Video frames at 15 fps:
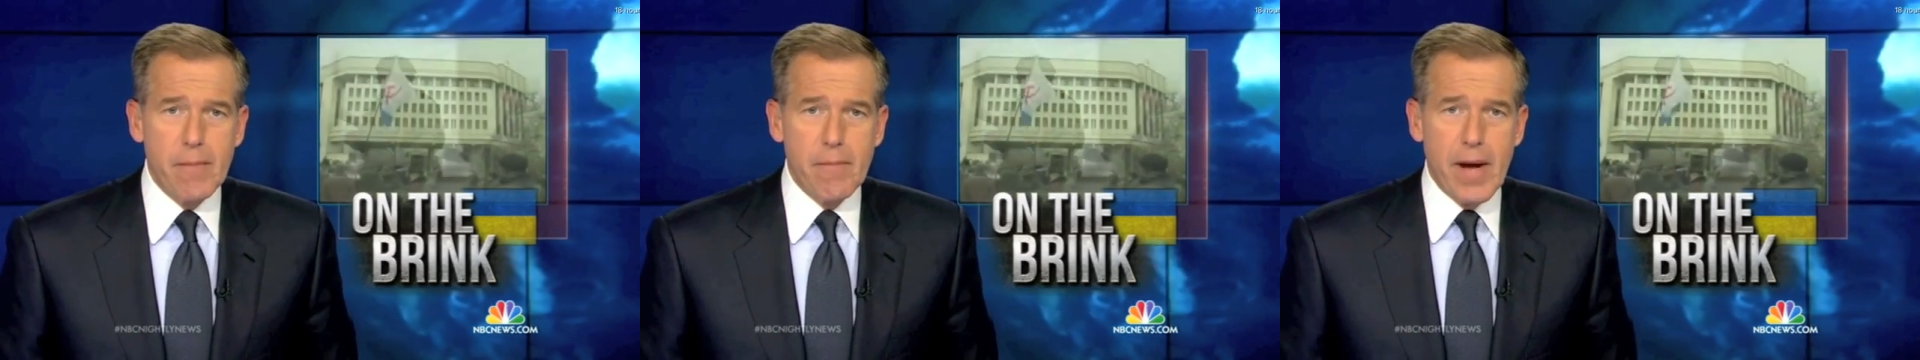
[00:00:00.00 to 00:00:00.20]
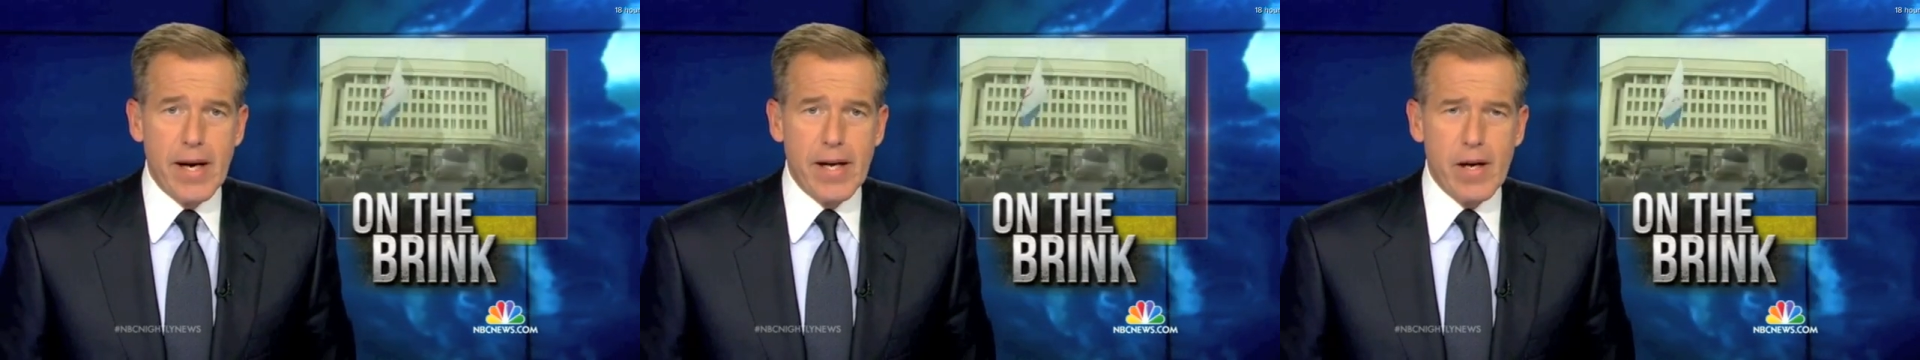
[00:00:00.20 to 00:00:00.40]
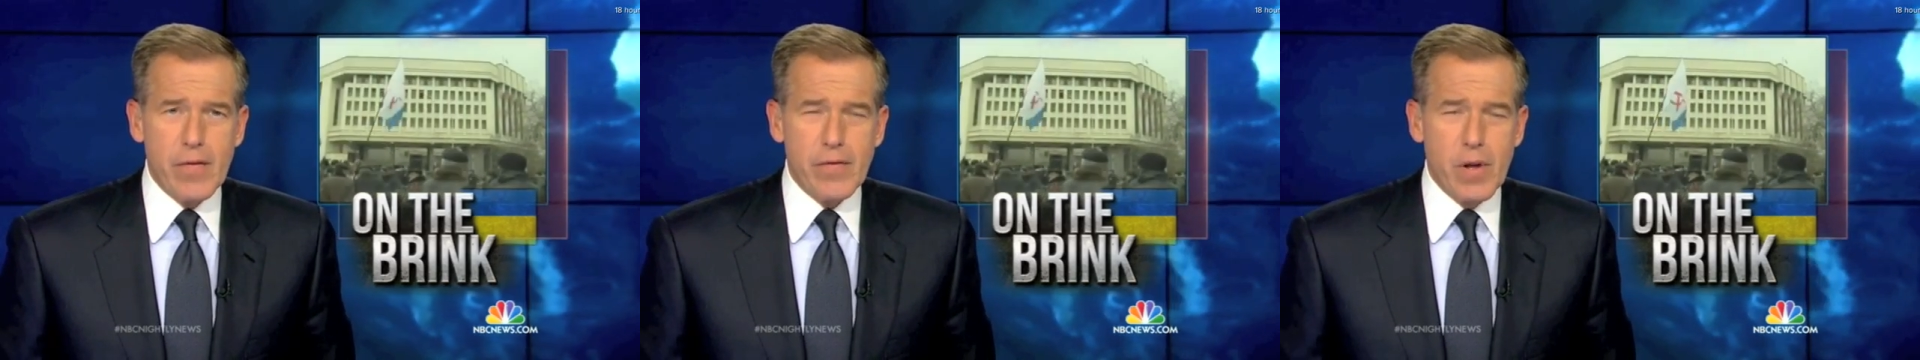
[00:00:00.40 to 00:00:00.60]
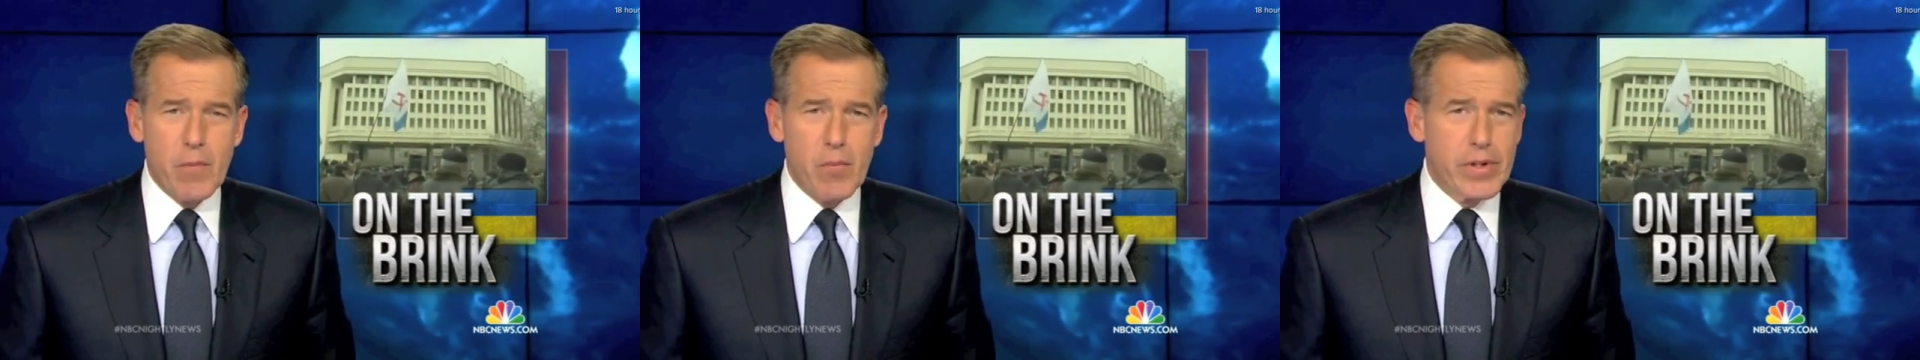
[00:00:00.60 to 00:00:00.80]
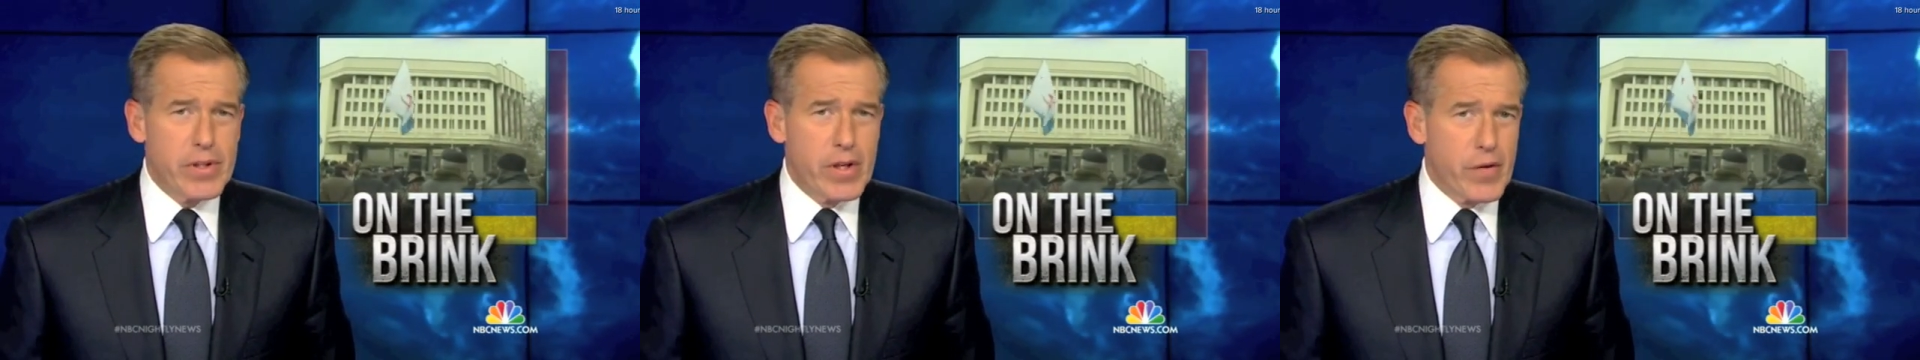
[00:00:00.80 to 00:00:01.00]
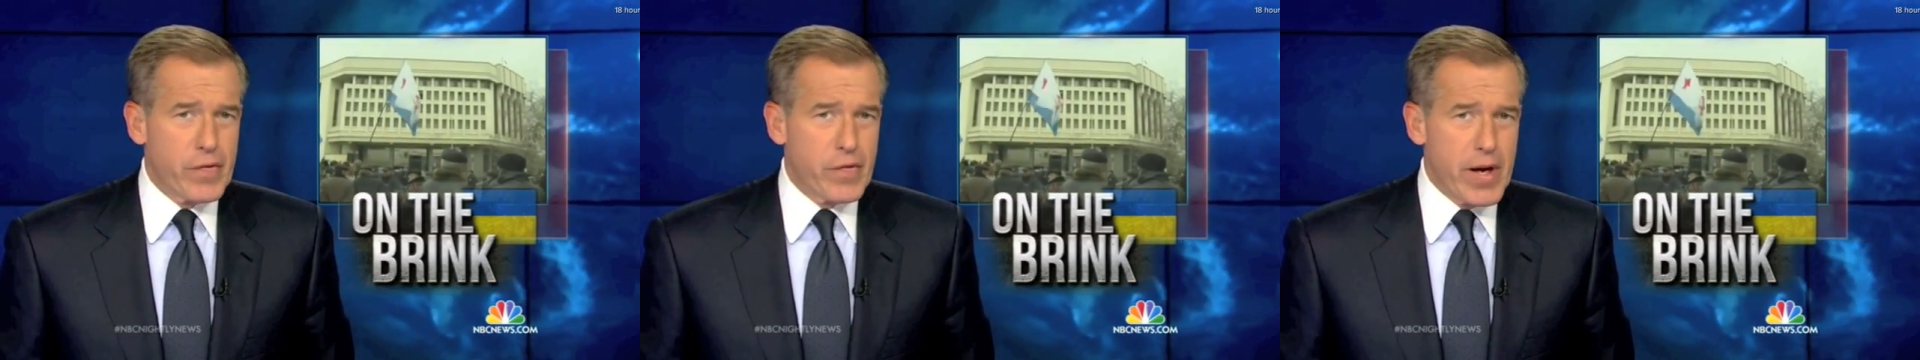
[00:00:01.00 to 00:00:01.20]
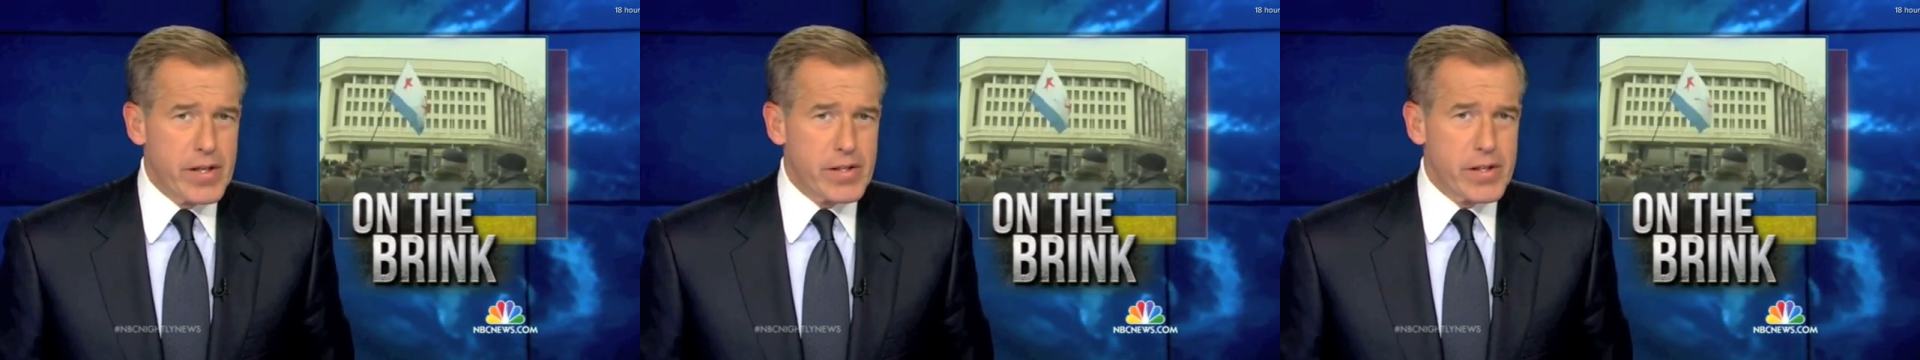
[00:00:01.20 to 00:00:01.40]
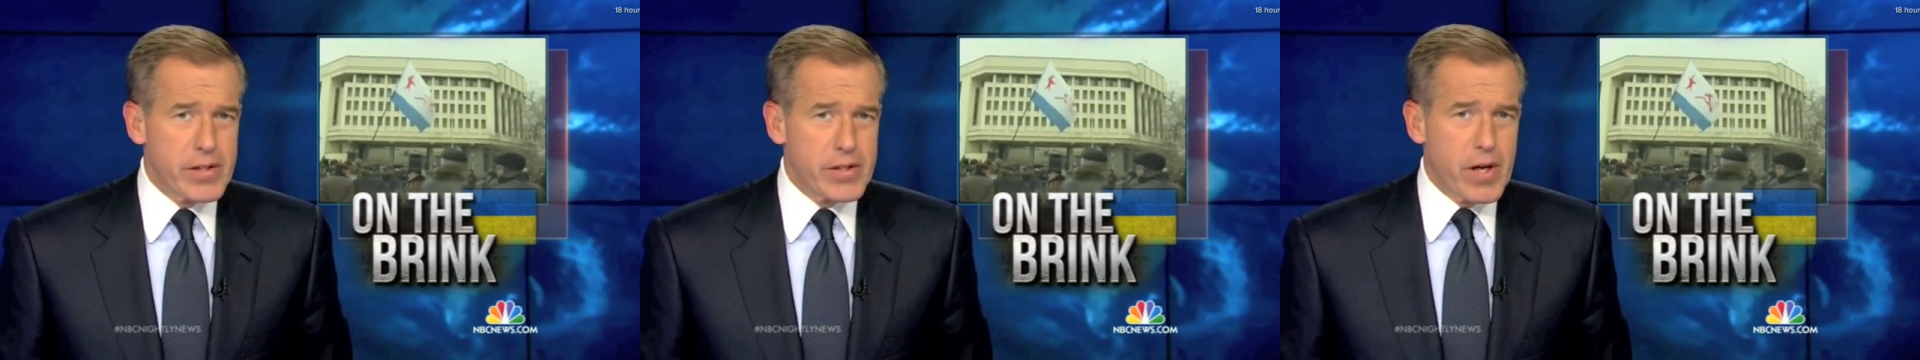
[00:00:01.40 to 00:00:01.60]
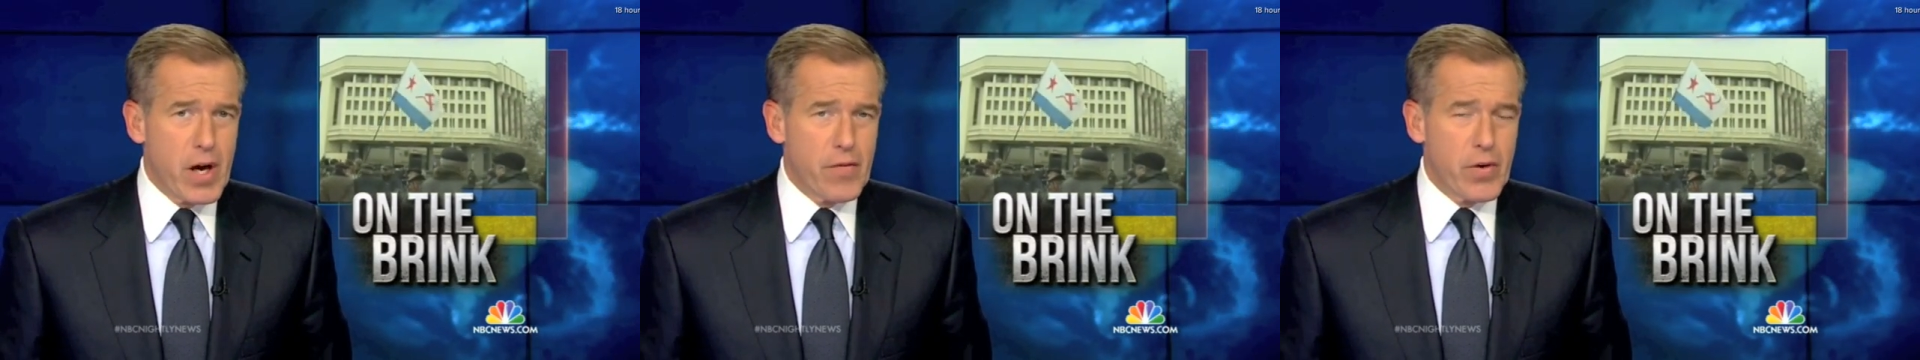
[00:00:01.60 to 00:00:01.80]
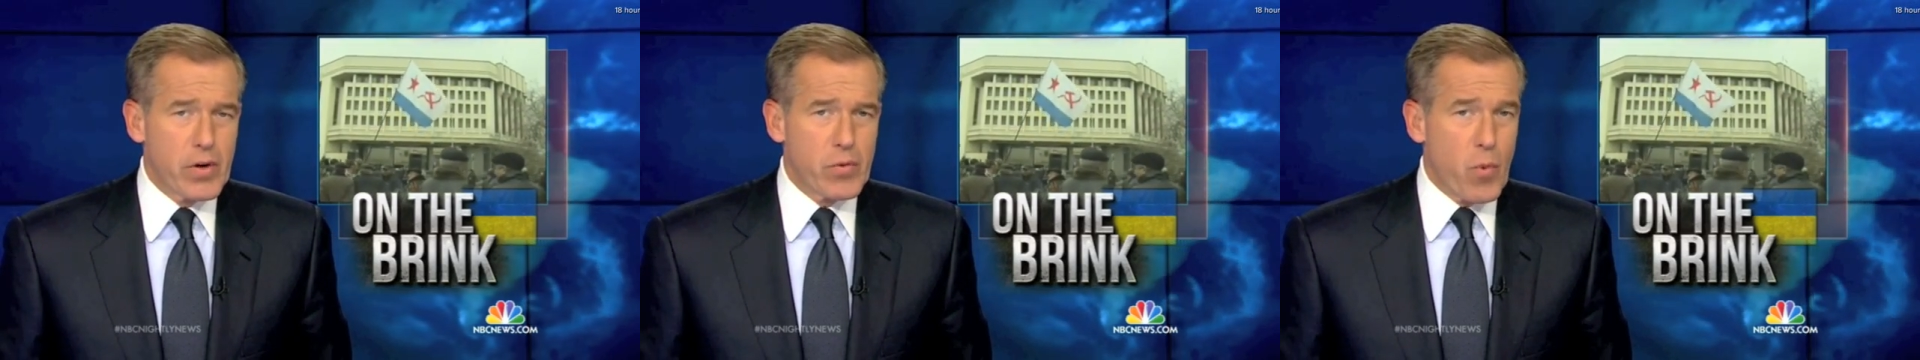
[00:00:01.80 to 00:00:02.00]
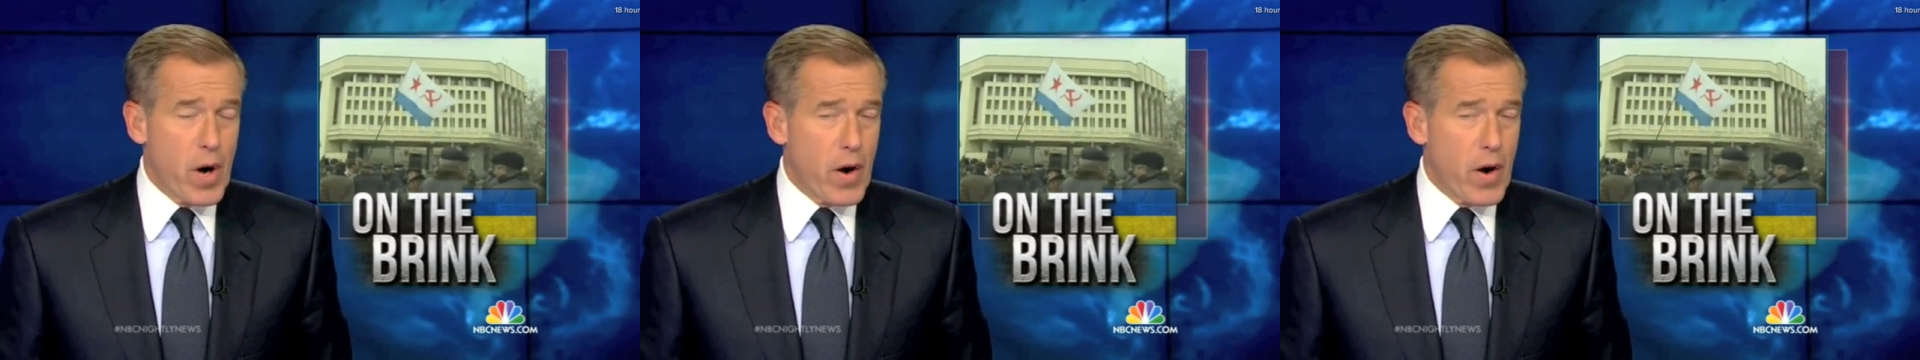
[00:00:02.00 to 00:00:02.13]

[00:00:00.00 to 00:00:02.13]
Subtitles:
many of them with their faces covered,